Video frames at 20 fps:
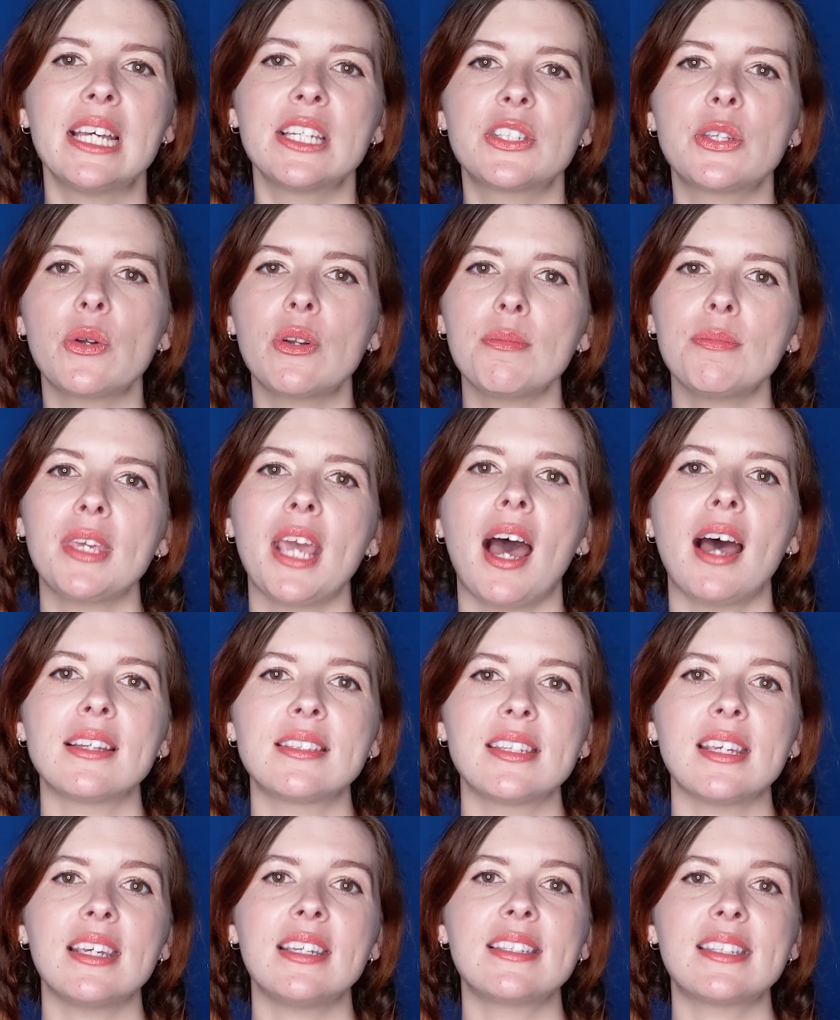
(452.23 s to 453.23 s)
Sodam
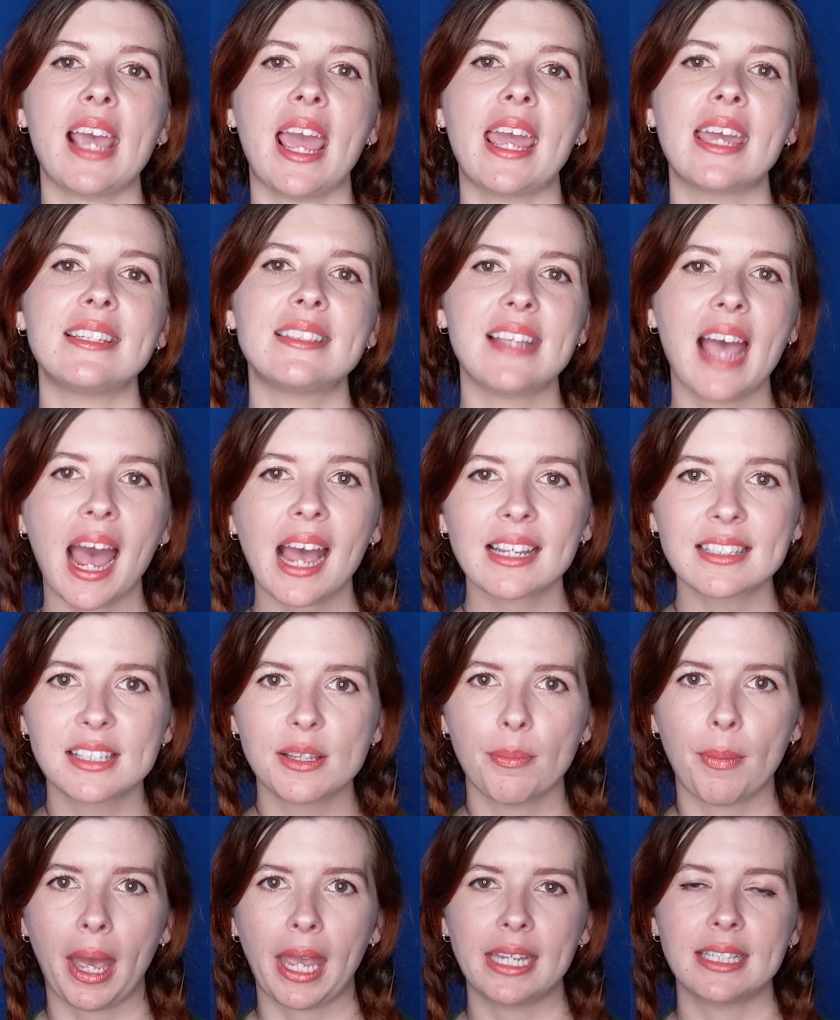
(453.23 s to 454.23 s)
Yat is a
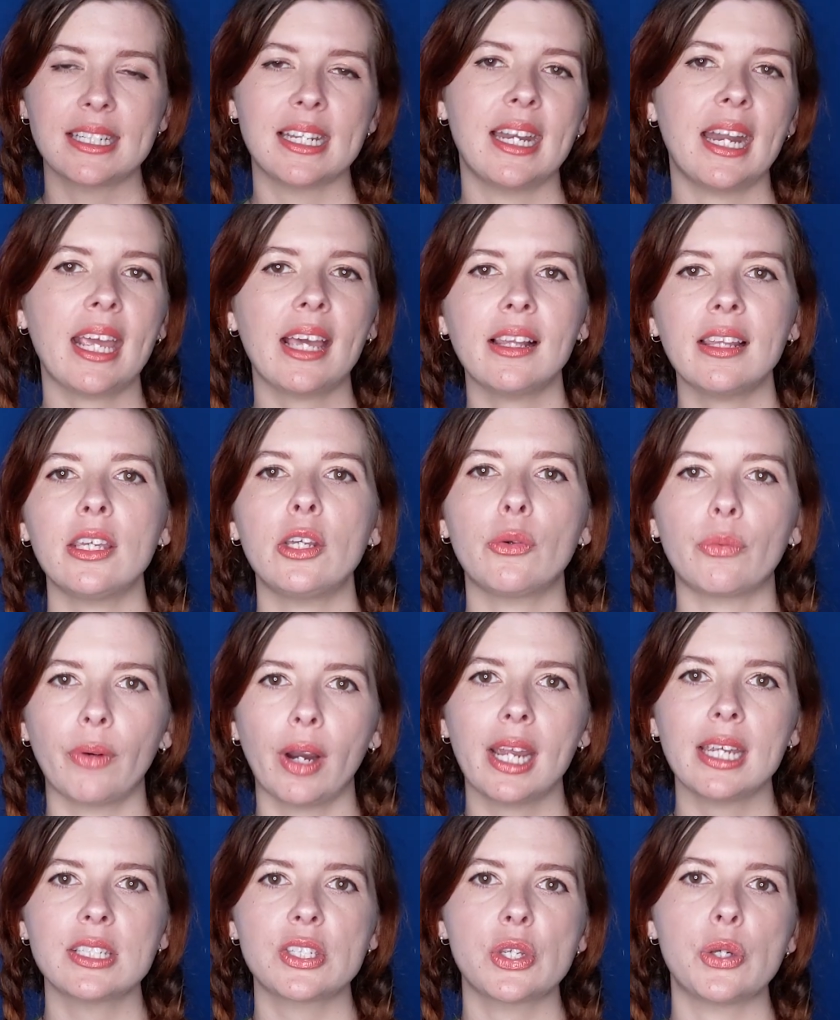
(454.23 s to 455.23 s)
Daxamite, an alien
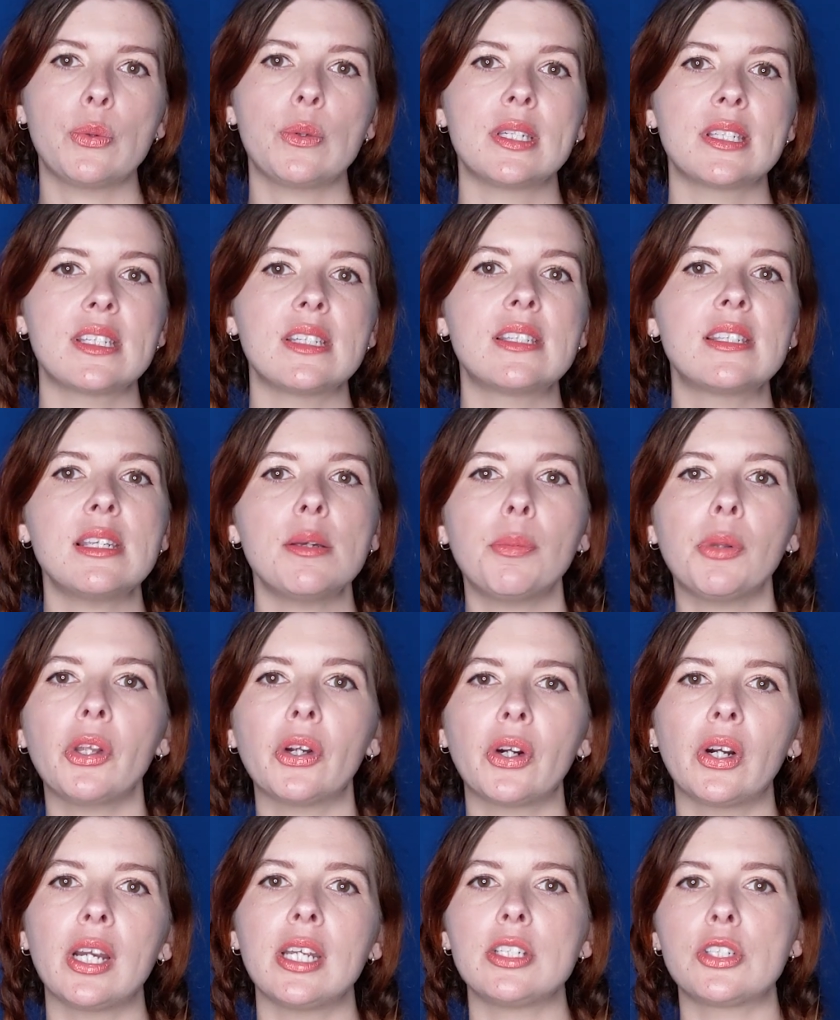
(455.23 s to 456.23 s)
race who is
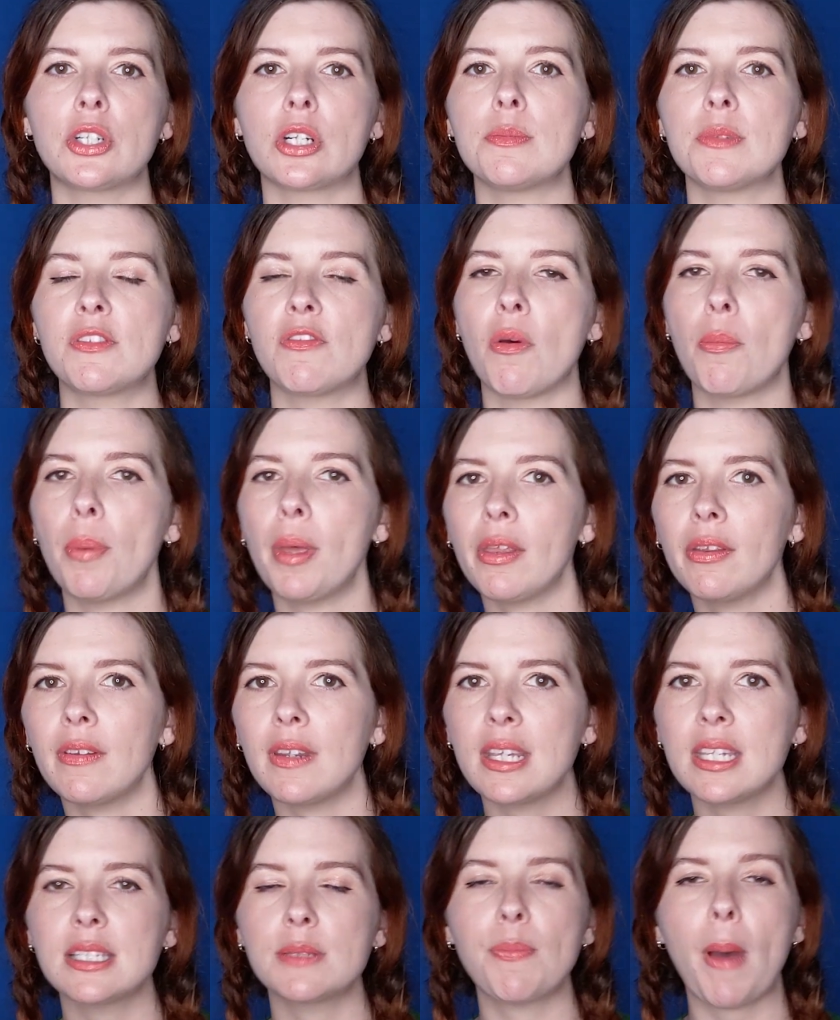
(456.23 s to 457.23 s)
similar in terms of
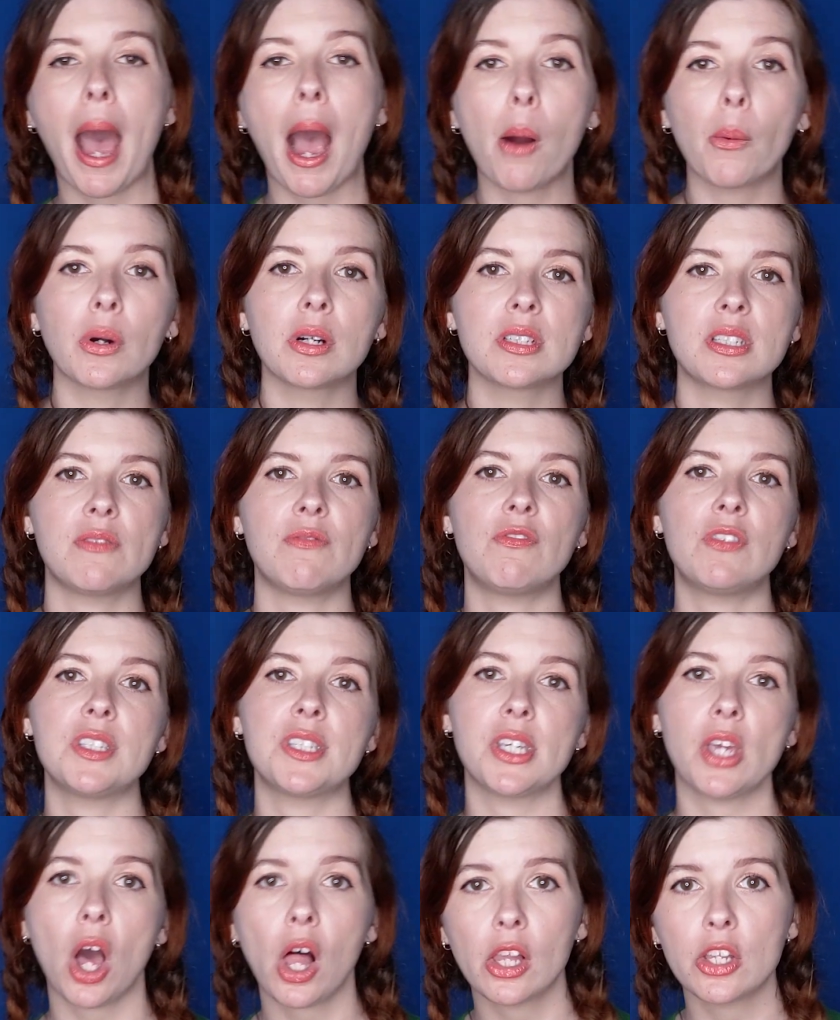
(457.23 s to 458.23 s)
abilities, powers, and
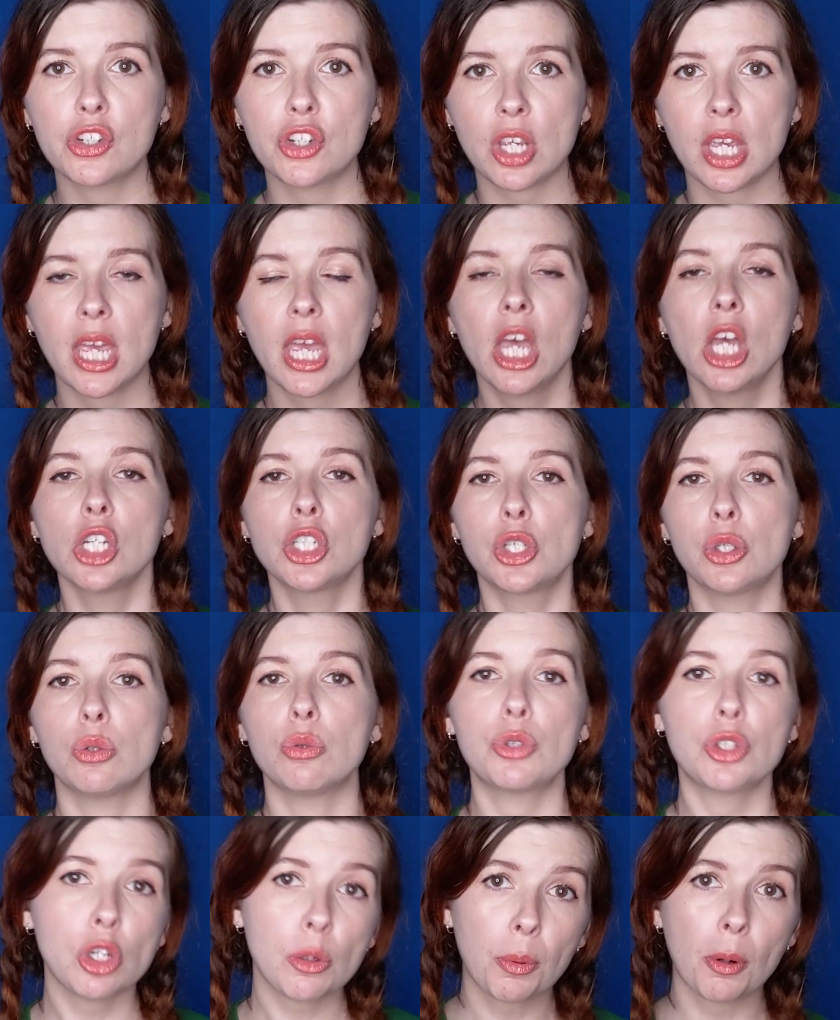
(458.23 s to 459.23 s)
physiology
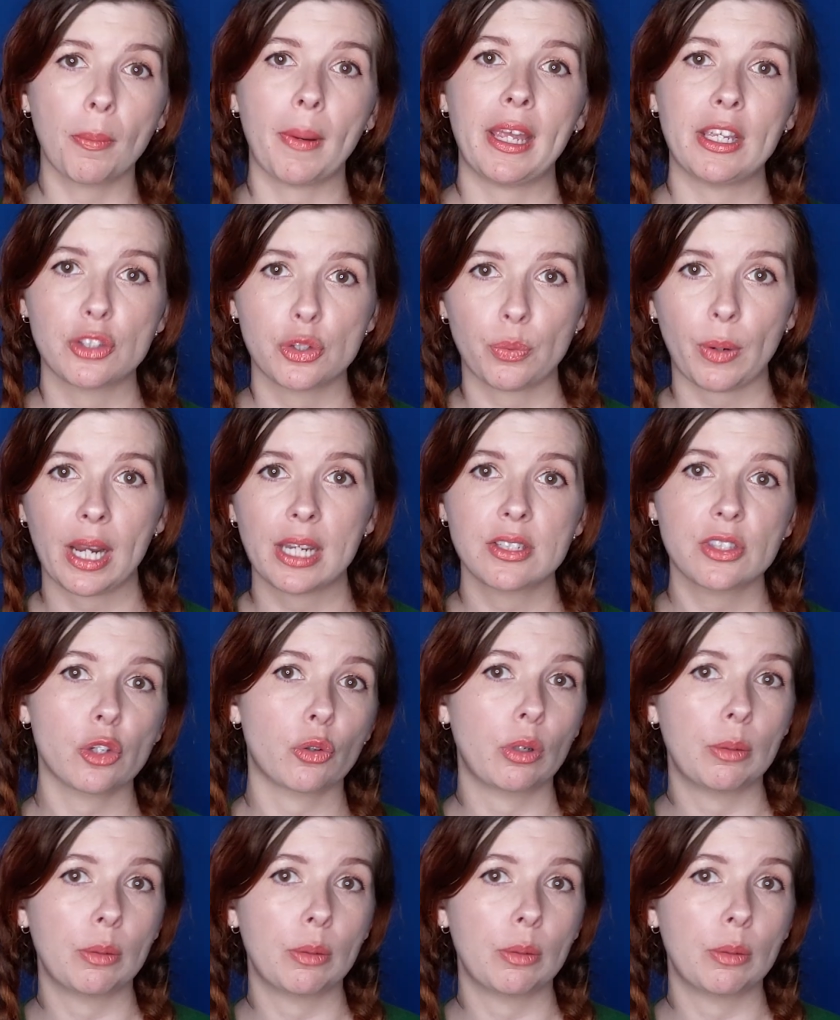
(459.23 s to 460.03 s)
to Superman's race, the